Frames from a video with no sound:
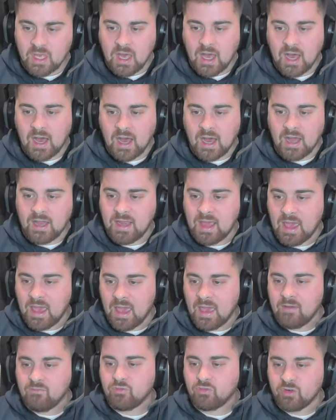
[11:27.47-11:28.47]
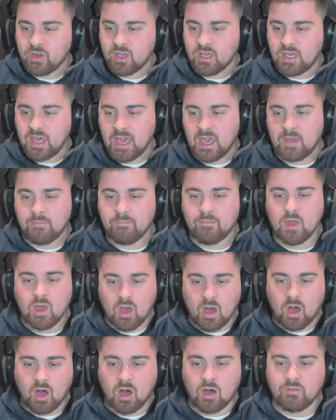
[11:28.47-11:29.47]
on every game
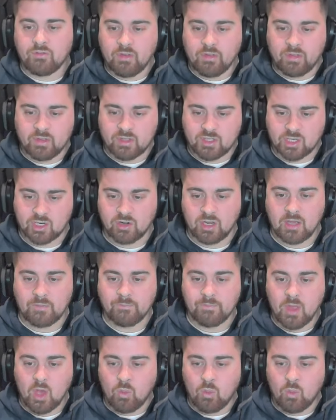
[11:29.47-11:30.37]
of the tourney.